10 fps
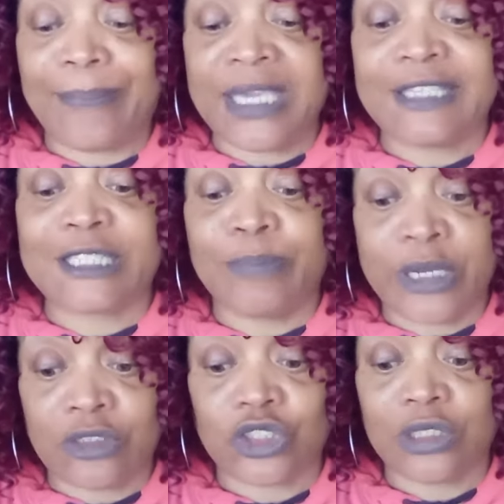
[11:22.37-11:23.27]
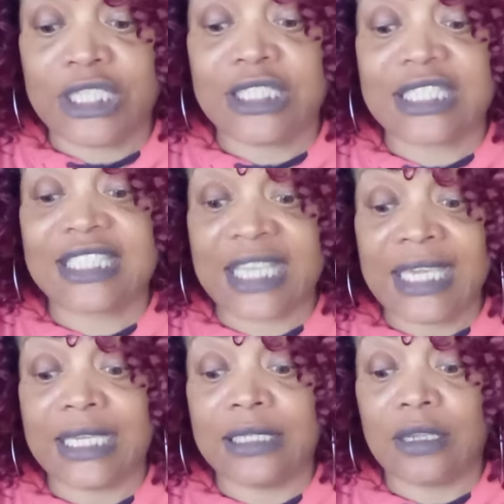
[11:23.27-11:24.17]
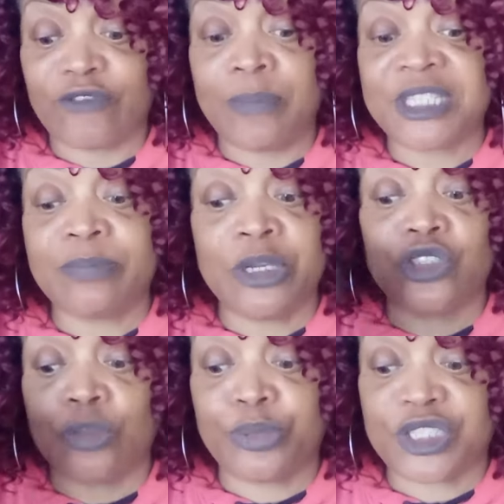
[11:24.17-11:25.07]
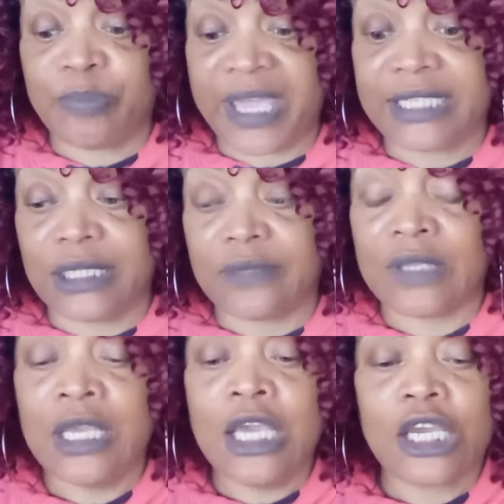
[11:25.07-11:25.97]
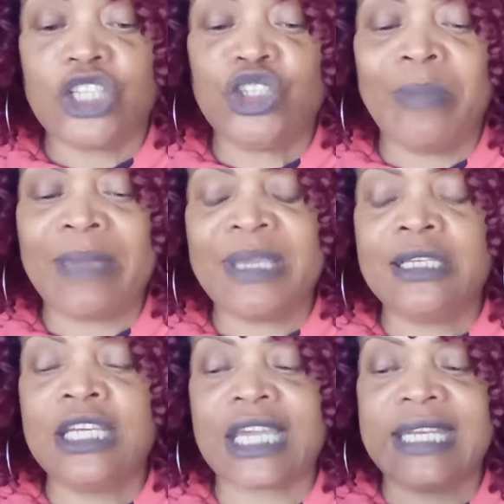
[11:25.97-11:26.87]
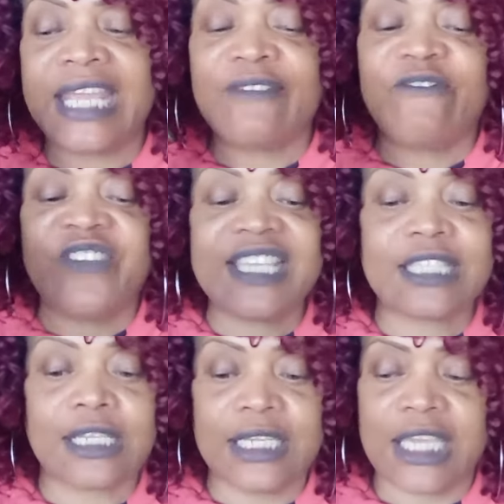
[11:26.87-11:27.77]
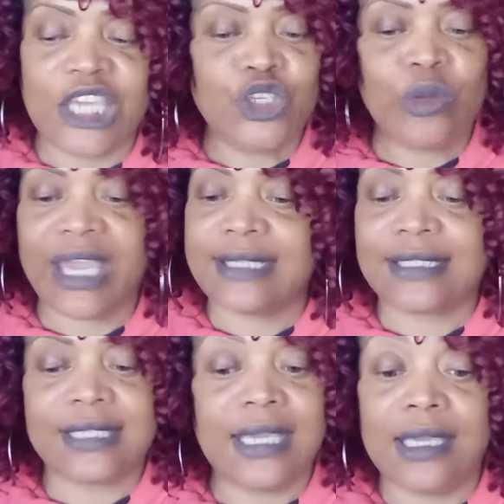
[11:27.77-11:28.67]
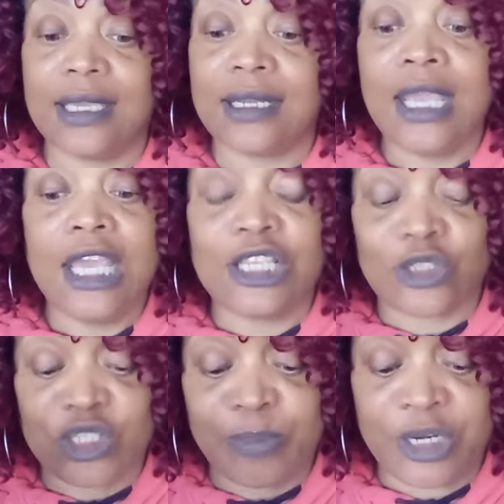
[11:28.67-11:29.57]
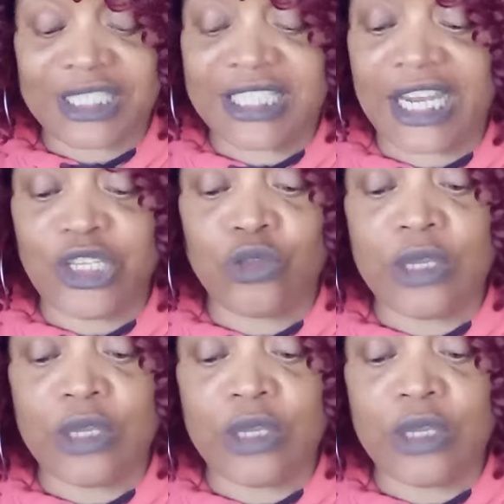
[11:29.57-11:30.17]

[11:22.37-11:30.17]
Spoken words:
in spiritually to see it from a spiritual perspective, because you may be looking at it physically and you can't see it. And so Spirit is telling you,